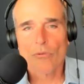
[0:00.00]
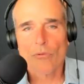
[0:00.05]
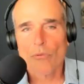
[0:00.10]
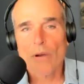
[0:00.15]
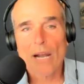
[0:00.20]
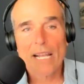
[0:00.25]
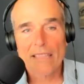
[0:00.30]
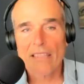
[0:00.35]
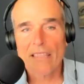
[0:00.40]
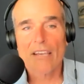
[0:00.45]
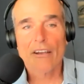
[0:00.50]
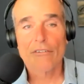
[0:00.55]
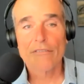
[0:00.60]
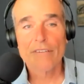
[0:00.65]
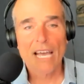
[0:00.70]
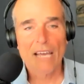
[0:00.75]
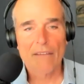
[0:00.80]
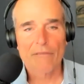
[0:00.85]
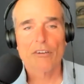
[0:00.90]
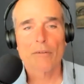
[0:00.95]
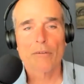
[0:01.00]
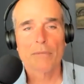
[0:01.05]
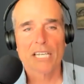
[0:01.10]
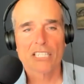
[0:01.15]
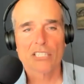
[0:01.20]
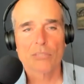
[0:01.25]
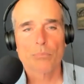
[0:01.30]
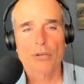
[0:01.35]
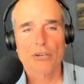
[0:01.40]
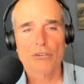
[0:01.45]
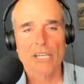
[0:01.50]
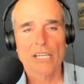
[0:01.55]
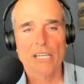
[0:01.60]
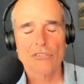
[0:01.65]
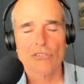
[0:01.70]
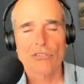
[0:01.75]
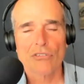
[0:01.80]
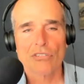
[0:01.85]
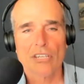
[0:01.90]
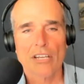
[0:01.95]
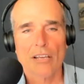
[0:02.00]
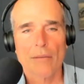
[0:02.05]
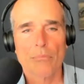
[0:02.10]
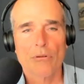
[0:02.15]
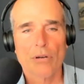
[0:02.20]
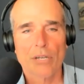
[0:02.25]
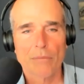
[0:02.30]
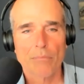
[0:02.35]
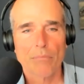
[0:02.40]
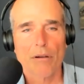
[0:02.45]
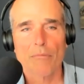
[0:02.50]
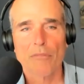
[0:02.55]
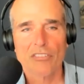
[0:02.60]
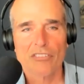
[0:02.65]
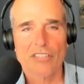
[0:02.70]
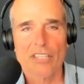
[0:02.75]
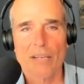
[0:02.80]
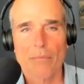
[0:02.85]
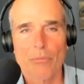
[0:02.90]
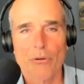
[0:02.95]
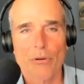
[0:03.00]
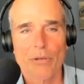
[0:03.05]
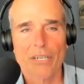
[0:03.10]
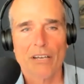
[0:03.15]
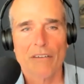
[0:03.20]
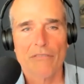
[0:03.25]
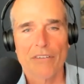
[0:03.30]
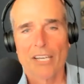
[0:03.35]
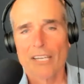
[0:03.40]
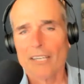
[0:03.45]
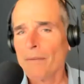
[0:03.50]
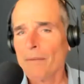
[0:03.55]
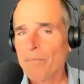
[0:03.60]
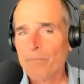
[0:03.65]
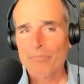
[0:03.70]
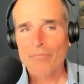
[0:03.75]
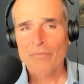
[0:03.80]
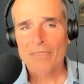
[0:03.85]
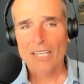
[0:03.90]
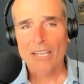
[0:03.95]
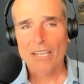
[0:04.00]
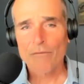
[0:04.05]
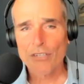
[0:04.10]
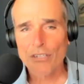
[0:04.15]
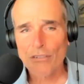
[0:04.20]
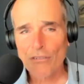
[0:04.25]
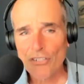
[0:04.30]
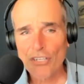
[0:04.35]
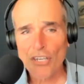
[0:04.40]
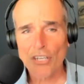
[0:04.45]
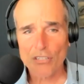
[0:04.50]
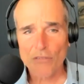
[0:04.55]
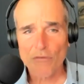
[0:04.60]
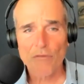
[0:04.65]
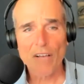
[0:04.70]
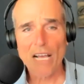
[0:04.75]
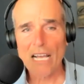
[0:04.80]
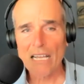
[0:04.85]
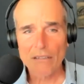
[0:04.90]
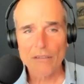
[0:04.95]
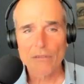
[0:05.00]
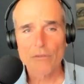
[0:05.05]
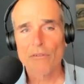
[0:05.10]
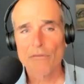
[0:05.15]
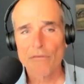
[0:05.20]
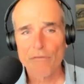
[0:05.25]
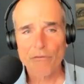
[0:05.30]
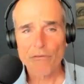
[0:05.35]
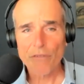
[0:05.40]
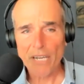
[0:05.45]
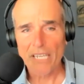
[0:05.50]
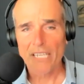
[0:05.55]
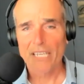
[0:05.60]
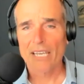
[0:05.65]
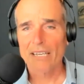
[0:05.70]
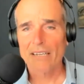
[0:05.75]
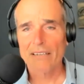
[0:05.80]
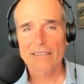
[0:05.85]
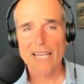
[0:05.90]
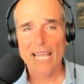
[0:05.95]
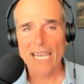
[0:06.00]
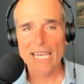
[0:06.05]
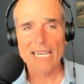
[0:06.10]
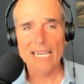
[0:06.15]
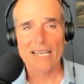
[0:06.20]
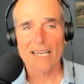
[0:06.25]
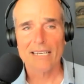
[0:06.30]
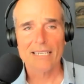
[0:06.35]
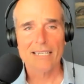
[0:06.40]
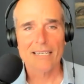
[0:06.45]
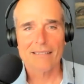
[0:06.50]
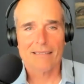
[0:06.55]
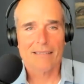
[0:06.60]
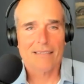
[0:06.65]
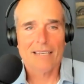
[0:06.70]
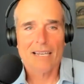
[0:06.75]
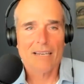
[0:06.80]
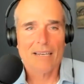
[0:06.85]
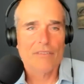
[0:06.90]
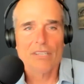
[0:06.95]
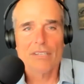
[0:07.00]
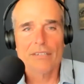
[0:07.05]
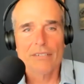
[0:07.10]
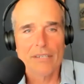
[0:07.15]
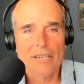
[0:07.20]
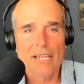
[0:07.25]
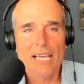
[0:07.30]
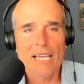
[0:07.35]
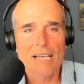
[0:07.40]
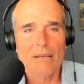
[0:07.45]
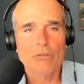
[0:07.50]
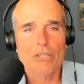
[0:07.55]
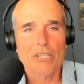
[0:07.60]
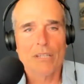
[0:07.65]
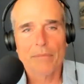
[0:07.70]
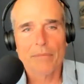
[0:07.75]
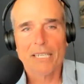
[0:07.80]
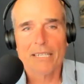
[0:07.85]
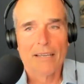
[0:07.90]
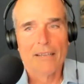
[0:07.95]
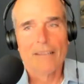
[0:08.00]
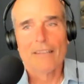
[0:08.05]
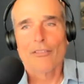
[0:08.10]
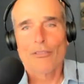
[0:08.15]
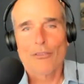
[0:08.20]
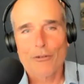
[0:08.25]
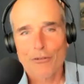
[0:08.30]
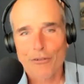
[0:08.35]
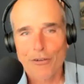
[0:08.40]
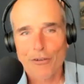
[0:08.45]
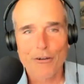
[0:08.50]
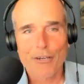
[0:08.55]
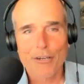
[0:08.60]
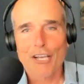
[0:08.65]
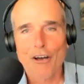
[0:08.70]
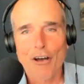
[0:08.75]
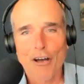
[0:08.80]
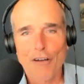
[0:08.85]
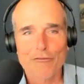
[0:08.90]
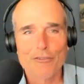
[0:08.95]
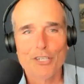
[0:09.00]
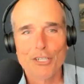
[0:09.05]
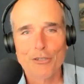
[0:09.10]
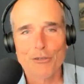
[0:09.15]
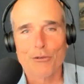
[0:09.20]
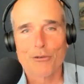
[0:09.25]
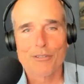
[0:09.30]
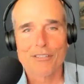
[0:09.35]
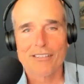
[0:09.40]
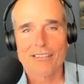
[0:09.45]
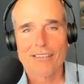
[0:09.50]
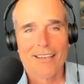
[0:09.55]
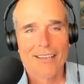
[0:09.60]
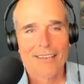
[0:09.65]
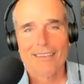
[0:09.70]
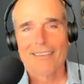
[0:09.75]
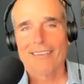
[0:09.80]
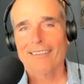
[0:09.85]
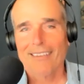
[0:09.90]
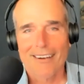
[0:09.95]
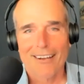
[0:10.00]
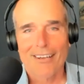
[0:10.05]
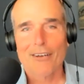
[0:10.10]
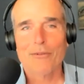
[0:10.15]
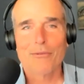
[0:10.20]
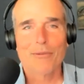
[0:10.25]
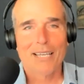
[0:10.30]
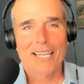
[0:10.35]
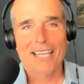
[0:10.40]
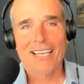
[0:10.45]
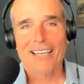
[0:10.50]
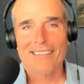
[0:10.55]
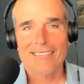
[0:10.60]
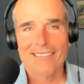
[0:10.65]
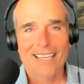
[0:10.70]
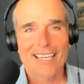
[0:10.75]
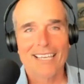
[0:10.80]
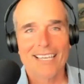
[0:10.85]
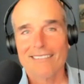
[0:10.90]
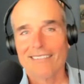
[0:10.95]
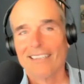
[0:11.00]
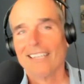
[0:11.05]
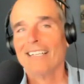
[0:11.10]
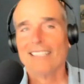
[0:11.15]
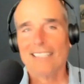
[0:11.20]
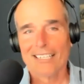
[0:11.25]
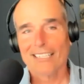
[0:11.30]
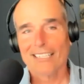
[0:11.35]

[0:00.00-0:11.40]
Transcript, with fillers: right there, not from an experiential standpoint, but from a standpoint of if you just follow the freaking data, it's kind of undeniable. I mean, they're turning off nukes, you know, and then